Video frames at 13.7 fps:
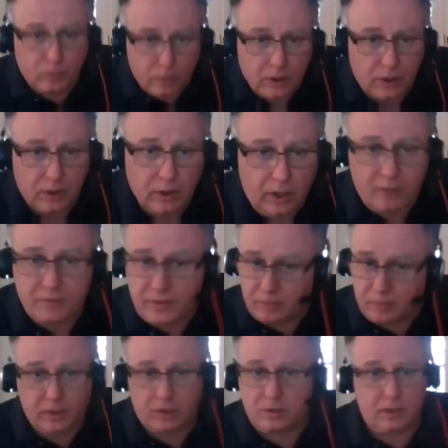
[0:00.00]
In, in life,
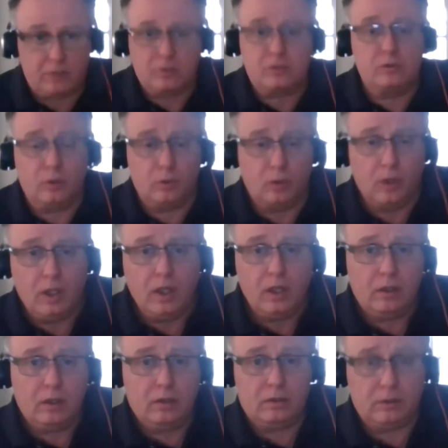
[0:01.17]
sometimes there's no
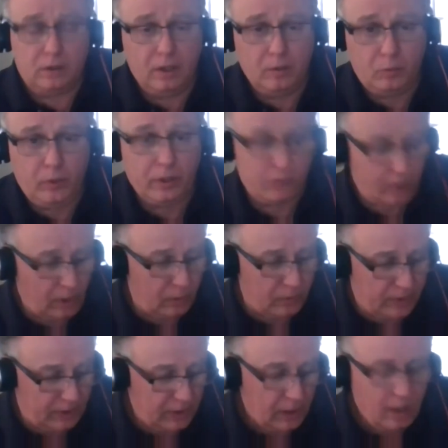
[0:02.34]
uh, way around that.